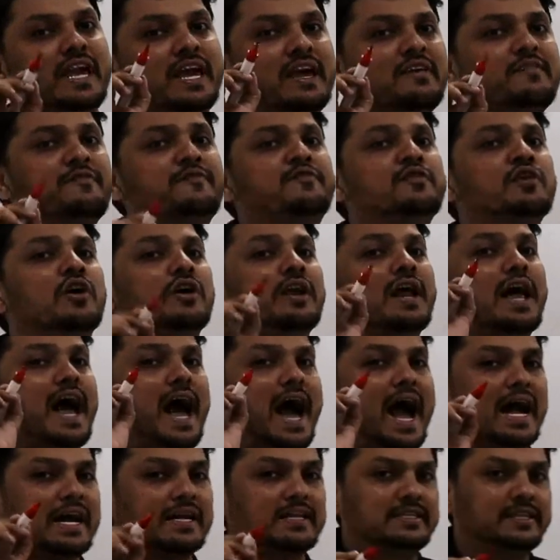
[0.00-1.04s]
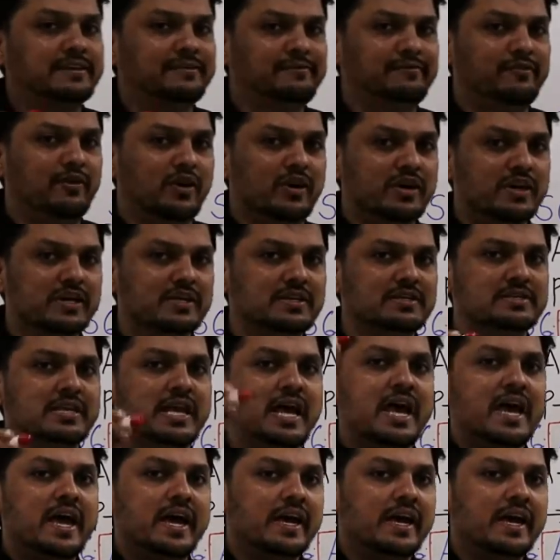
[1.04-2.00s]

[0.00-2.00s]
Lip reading: If your active voice